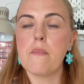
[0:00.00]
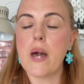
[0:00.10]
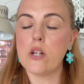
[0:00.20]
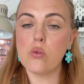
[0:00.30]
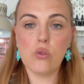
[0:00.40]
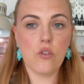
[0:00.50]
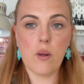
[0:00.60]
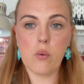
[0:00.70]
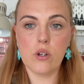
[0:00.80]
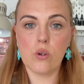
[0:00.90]
I don't know if
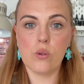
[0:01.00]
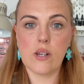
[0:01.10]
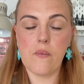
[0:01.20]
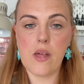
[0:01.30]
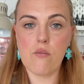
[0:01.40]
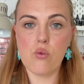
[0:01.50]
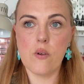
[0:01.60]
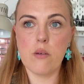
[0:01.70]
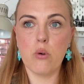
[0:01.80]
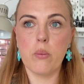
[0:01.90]
I'm going to go down that route at
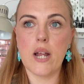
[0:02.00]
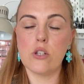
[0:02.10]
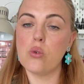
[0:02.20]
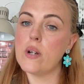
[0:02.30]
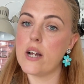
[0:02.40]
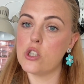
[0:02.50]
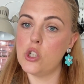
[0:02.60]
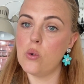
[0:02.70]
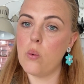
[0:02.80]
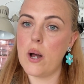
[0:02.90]
the moment. I don't actually
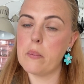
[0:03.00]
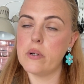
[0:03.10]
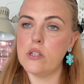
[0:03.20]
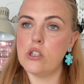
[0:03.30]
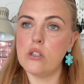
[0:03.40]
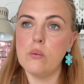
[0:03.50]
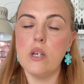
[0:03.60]
know what I'm going to do.